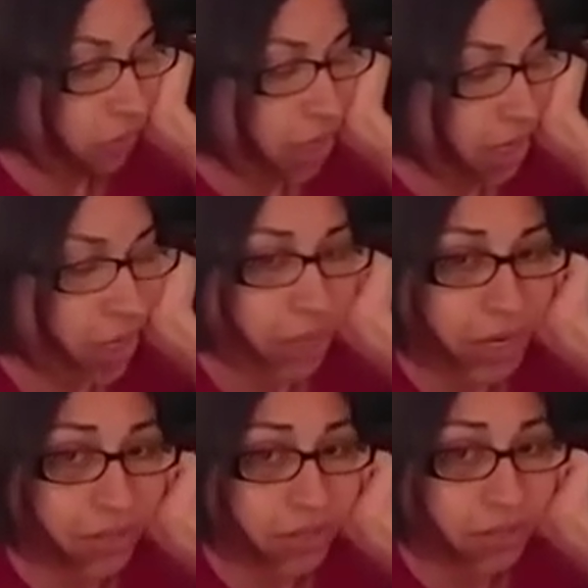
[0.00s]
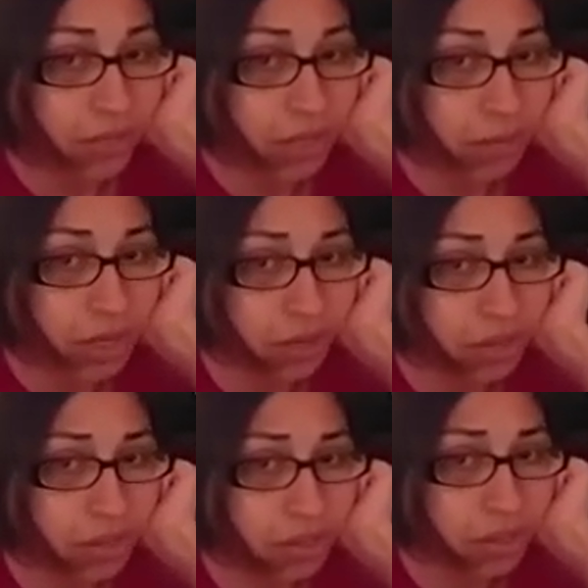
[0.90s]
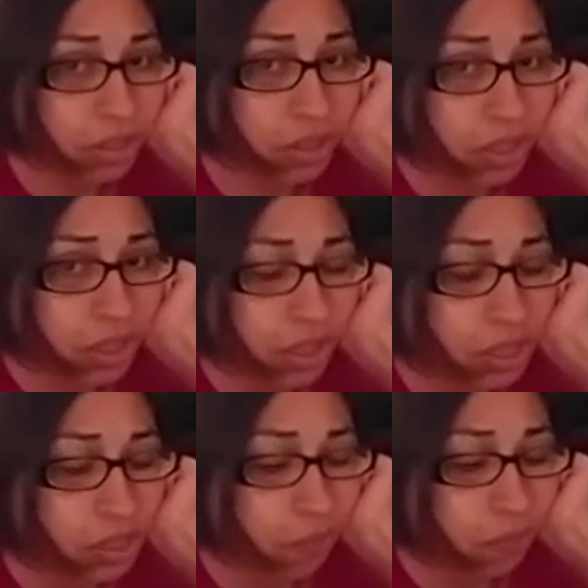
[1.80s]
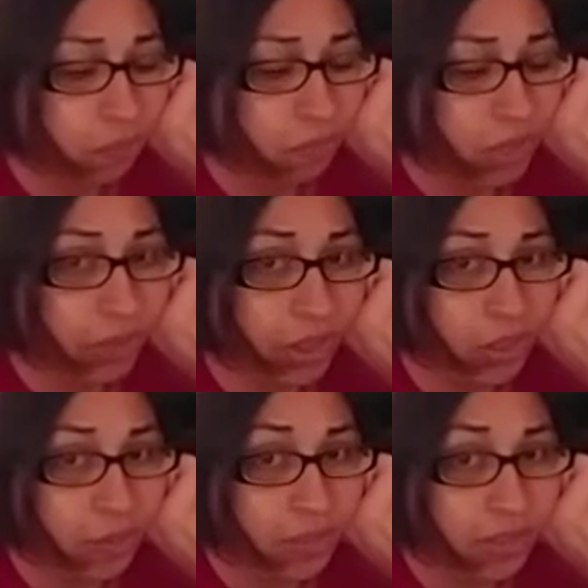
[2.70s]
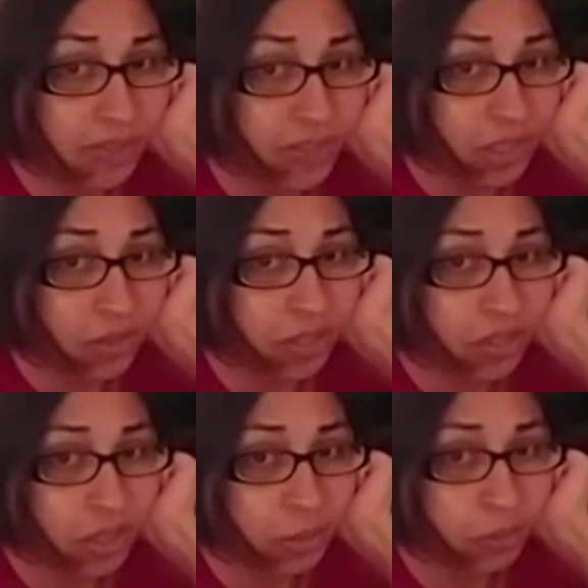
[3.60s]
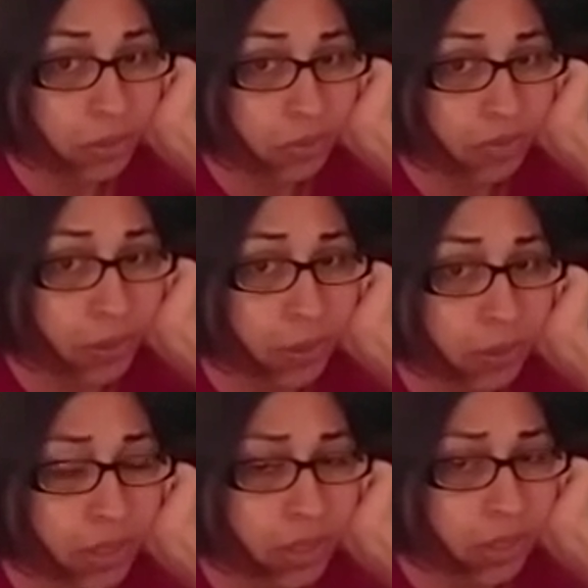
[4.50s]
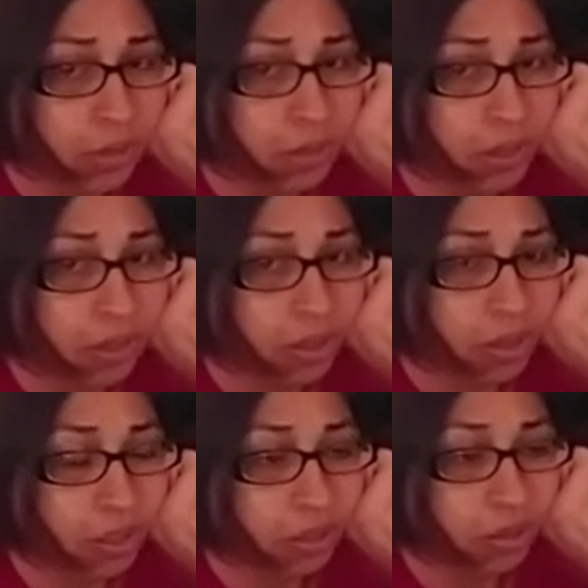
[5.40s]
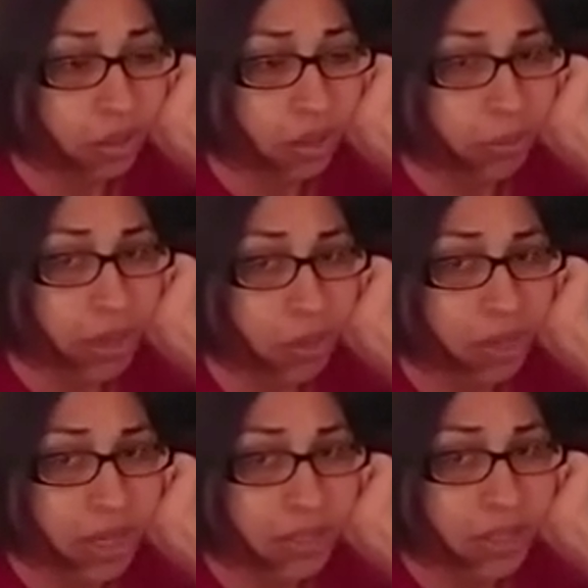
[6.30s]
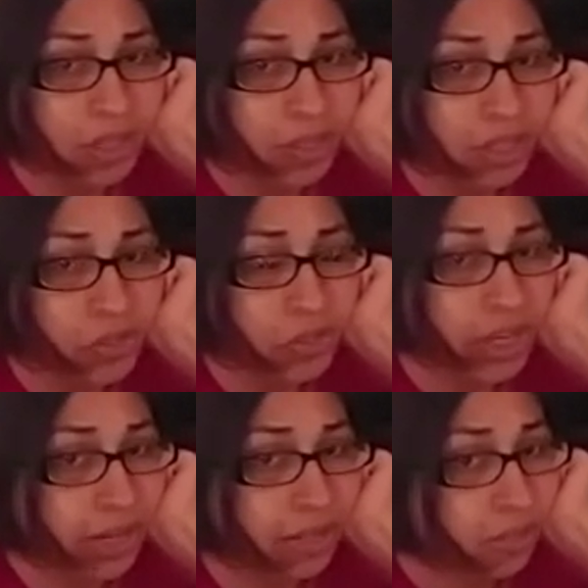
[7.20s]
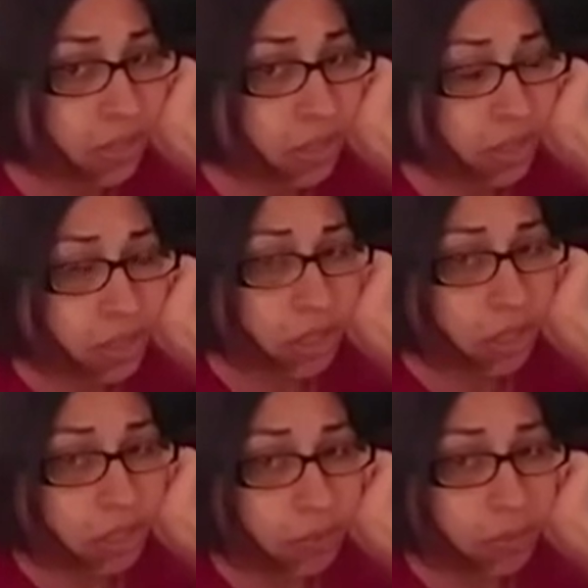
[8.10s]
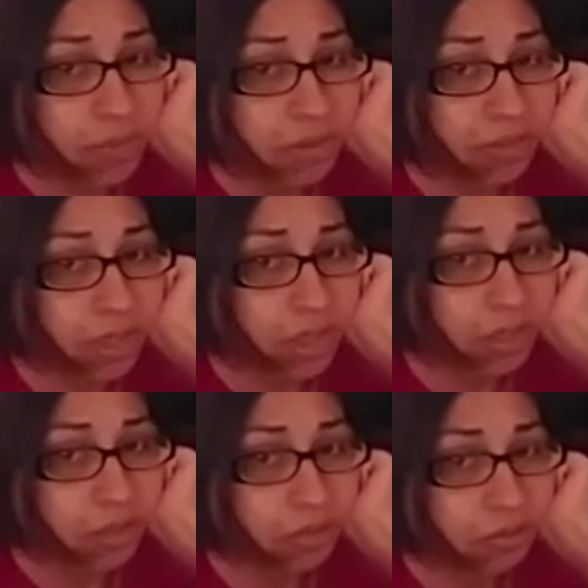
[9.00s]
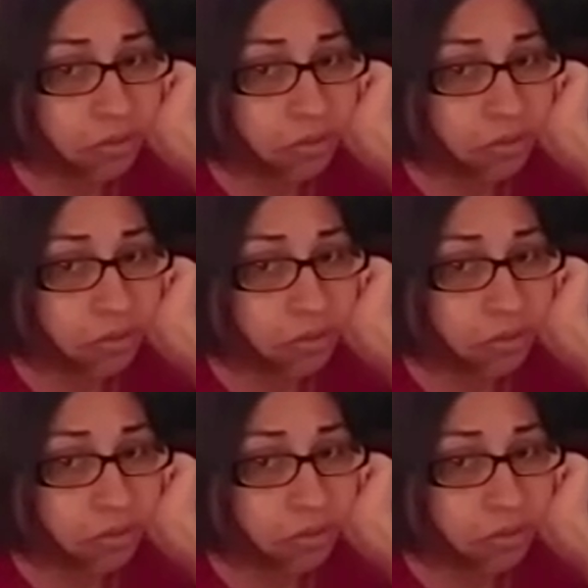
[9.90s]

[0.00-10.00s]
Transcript: have patience and be encouraged. I really hope this video does help some of you with a little bit of organization in your case. I'm definitely going to